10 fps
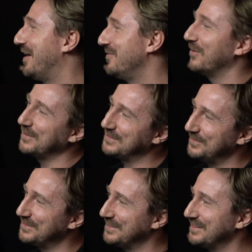have no
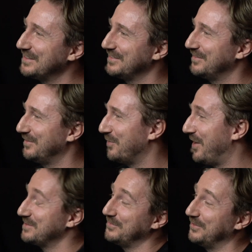excuses. The
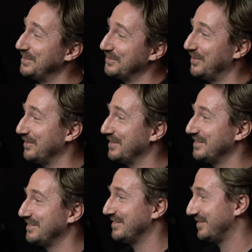possibilities are
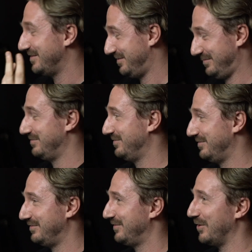endless.
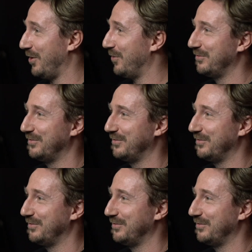Go.